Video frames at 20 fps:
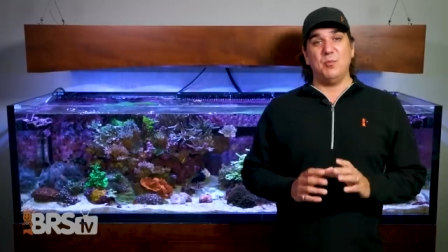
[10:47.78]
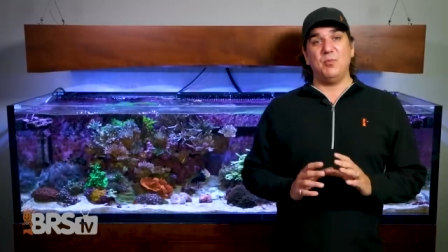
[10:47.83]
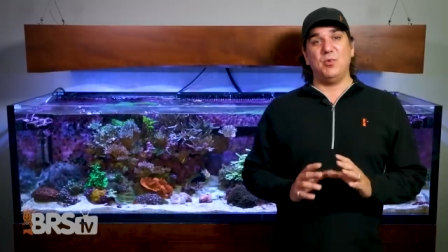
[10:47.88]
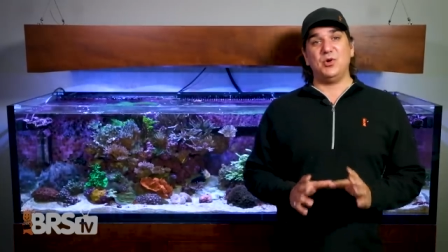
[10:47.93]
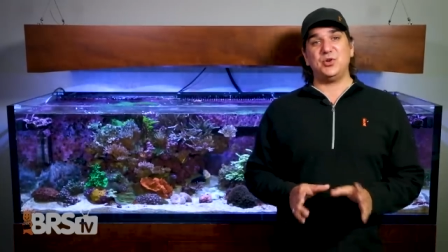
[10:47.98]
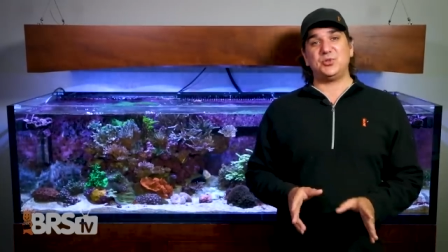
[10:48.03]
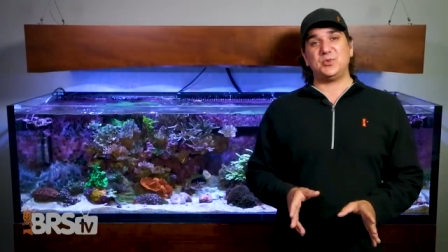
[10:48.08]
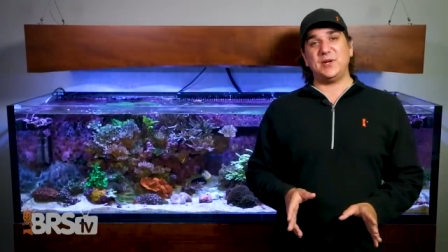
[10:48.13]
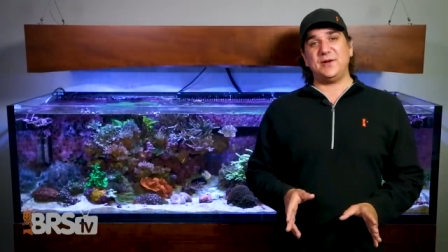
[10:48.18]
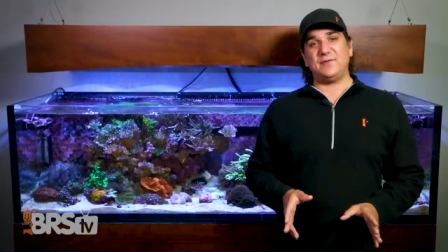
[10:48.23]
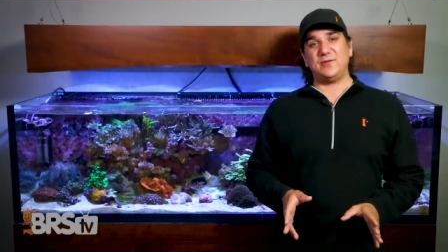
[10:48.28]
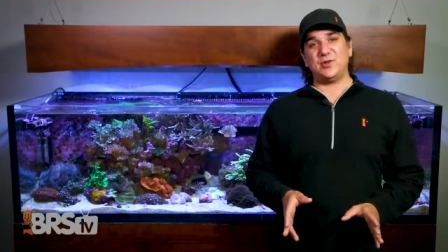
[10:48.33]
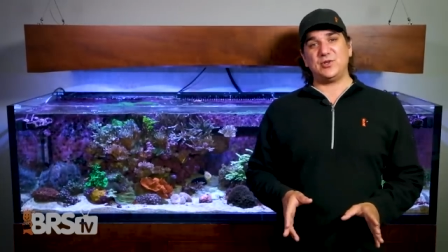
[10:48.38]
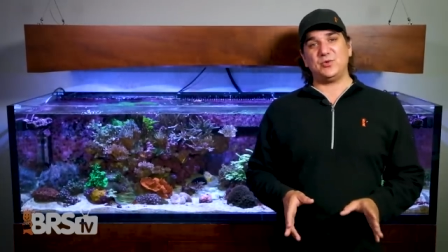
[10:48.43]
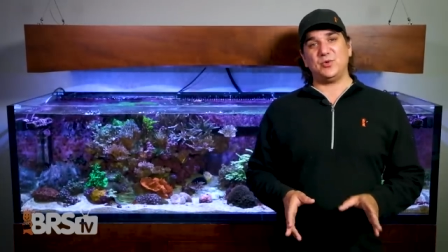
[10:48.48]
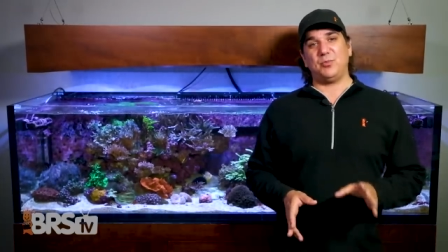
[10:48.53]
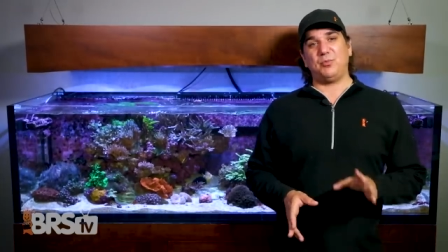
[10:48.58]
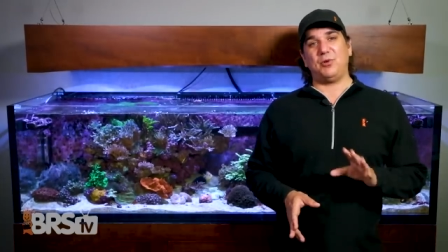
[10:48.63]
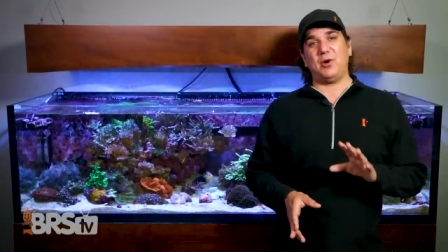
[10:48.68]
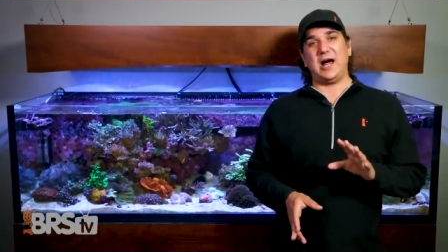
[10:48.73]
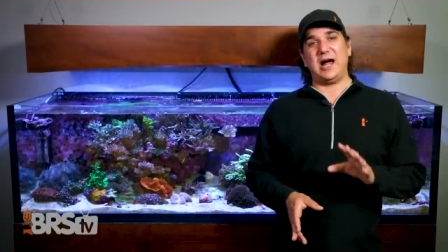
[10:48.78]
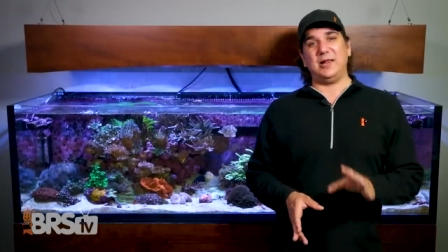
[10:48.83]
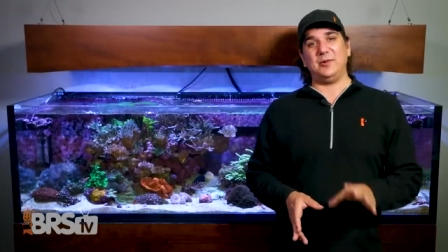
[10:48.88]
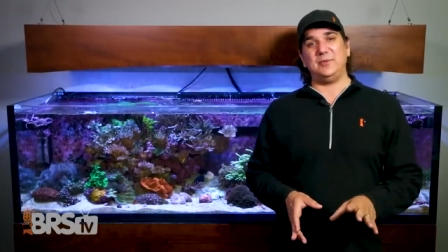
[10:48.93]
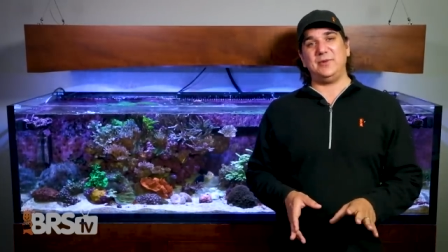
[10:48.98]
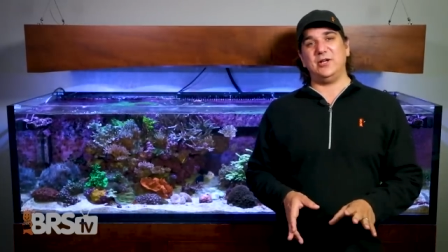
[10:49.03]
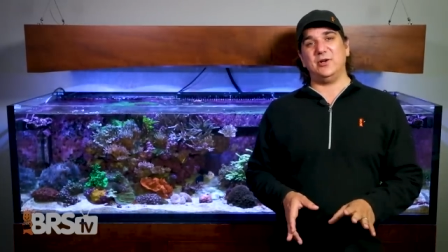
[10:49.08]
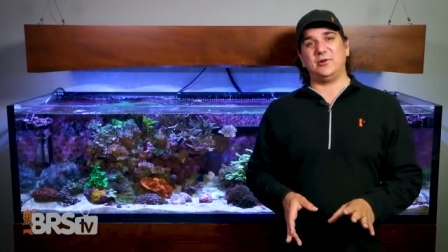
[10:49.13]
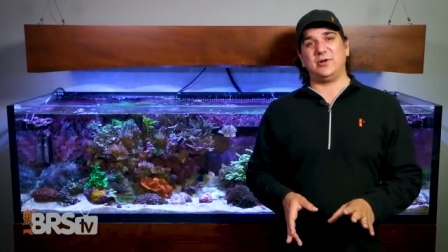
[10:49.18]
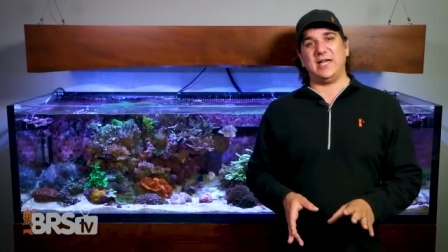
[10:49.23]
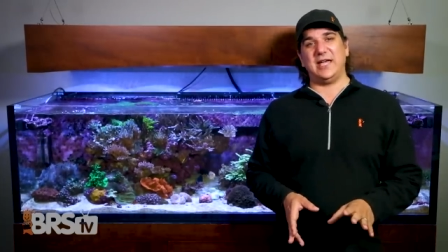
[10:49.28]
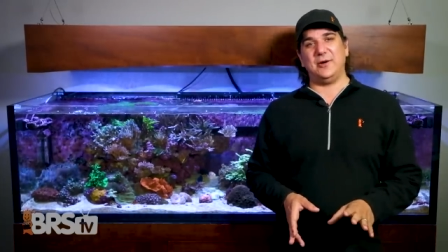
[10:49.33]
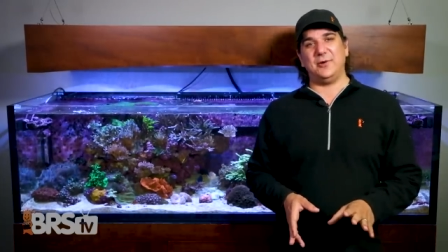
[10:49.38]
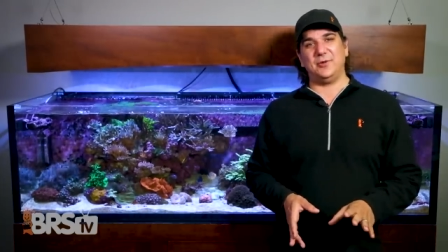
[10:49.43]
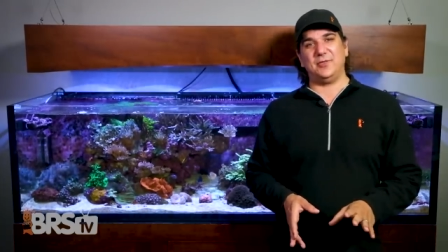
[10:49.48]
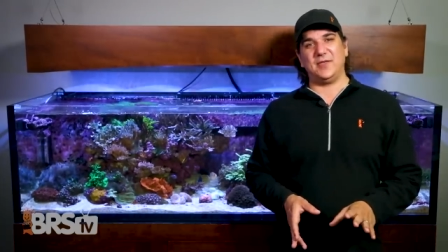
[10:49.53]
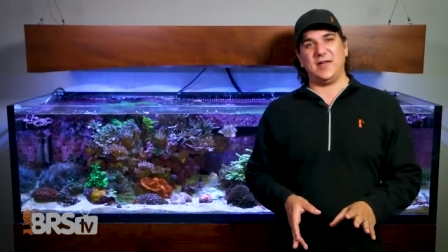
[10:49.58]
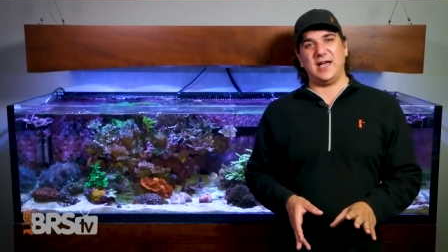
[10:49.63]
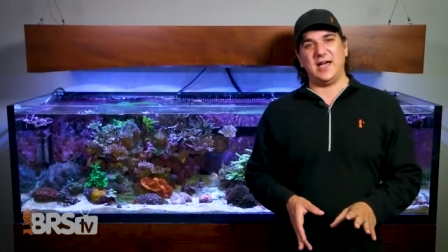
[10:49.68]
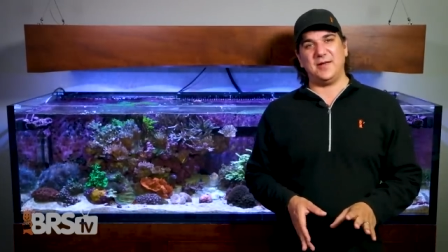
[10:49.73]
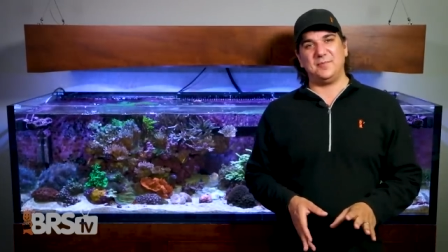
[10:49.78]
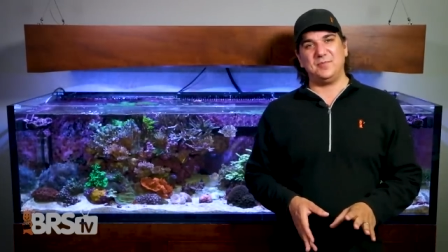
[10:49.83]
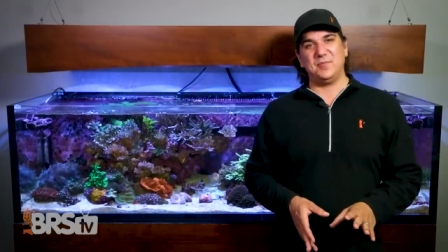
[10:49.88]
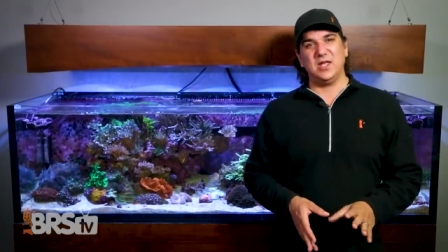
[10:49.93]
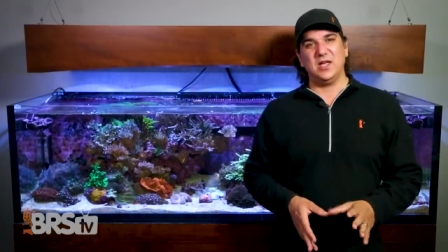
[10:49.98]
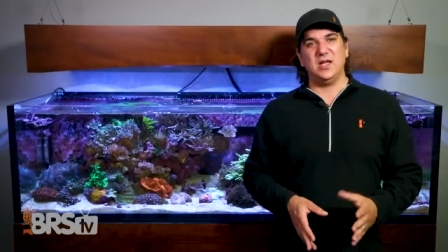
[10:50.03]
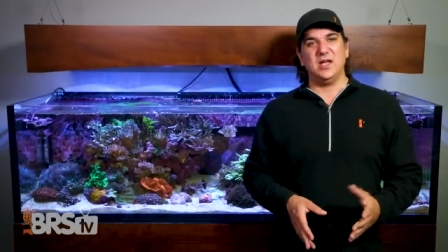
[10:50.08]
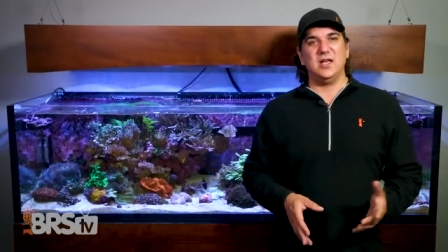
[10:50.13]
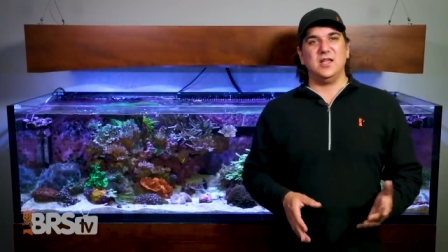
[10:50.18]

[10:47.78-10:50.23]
Most reefers will probably be okay with that.